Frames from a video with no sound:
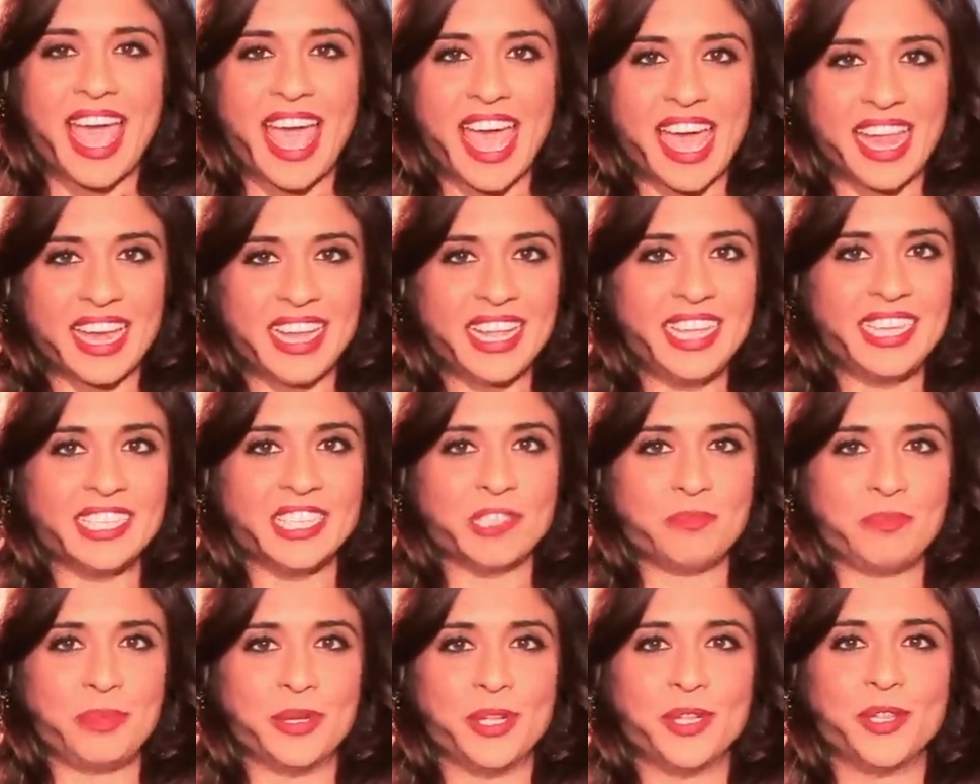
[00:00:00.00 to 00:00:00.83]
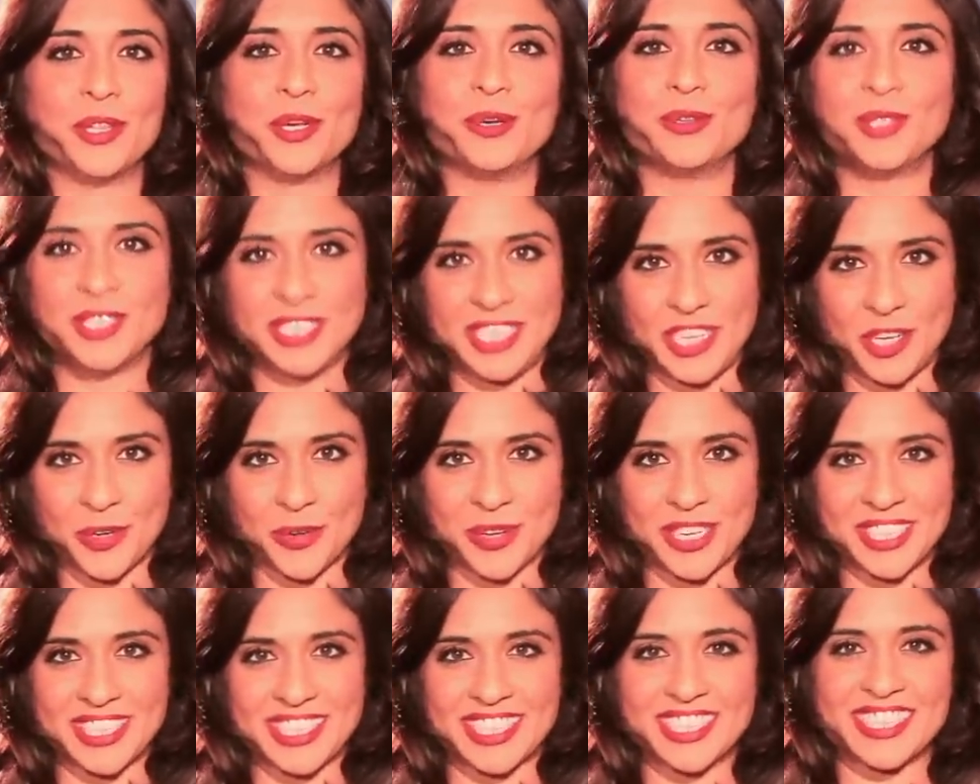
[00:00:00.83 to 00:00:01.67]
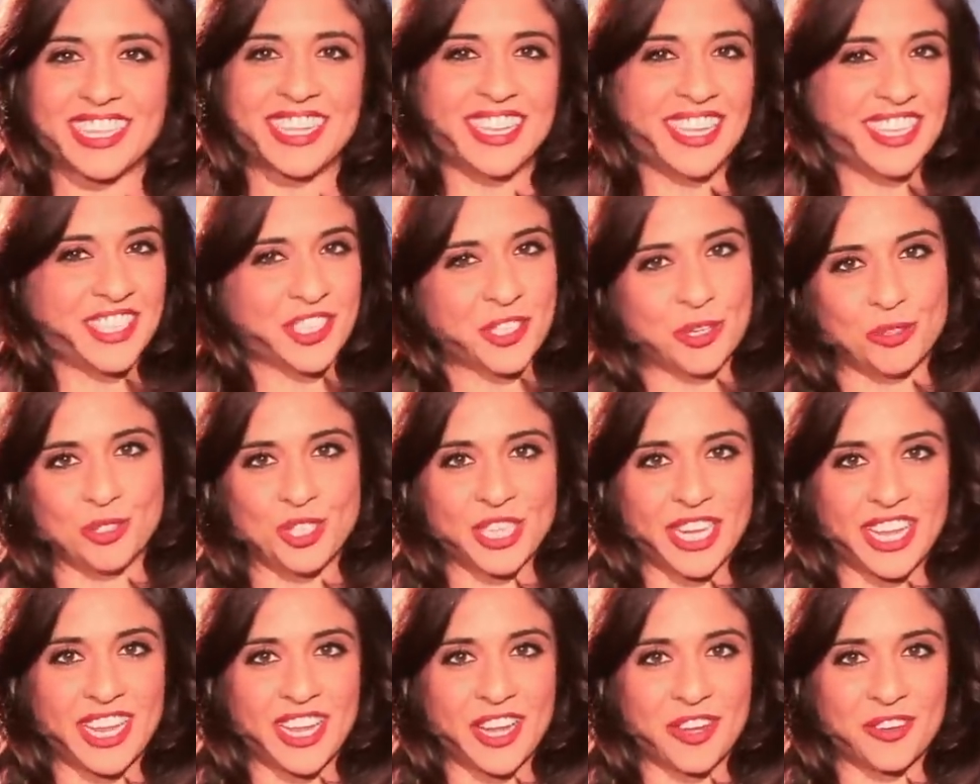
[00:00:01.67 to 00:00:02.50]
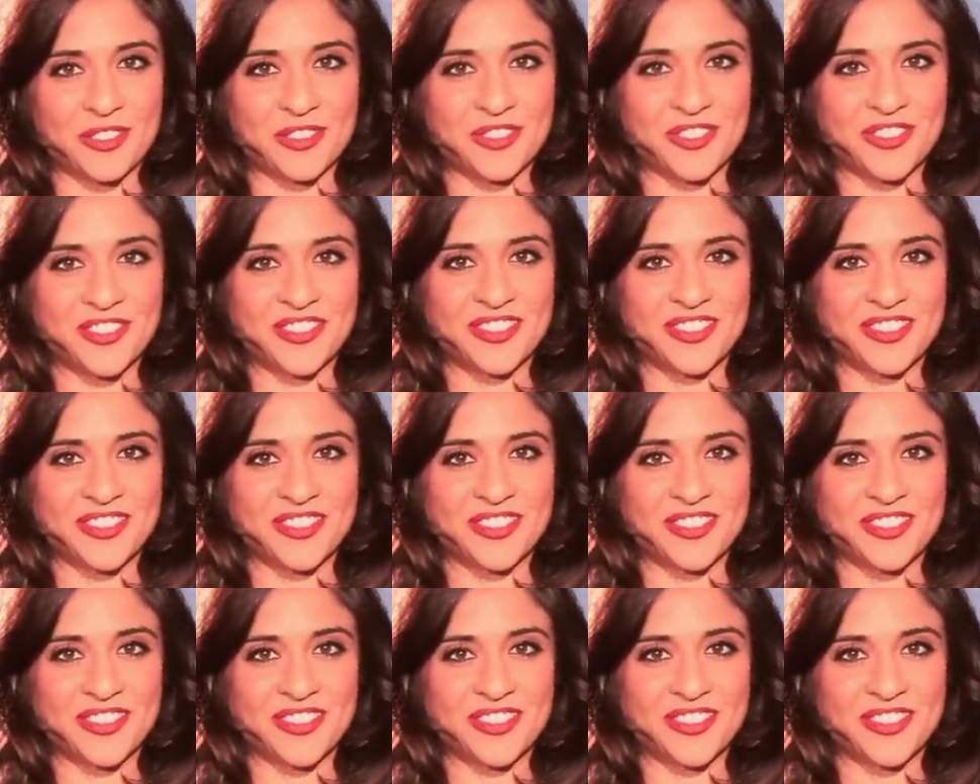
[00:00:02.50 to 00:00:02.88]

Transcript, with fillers: And he spilled those secrets. Let's go check it out.